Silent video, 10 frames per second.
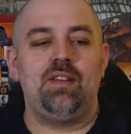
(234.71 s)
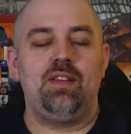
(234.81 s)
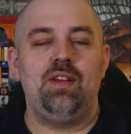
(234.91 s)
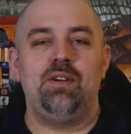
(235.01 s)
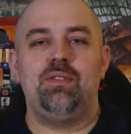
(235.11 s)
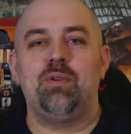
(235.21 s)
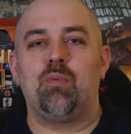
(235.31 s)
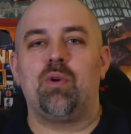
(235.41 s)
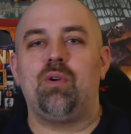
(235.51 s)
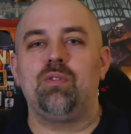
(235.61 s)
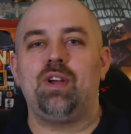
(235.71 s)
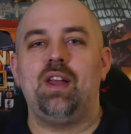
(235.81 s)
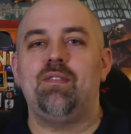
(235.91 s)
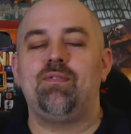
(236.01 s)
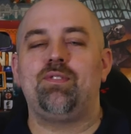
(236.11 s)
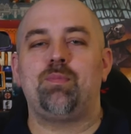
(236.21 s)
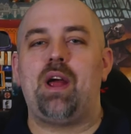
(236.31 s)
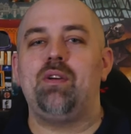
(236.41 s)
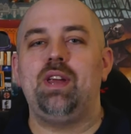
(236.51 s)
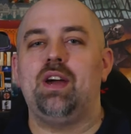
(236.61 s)
you know, the world kind of
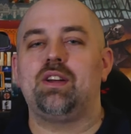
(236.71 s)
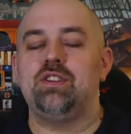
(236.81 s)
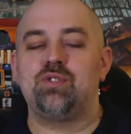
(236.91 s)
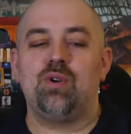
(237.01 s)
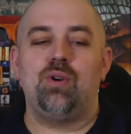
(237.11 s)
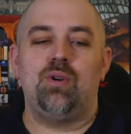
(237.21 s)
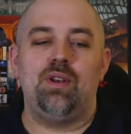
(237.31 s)
spiraling out of control control.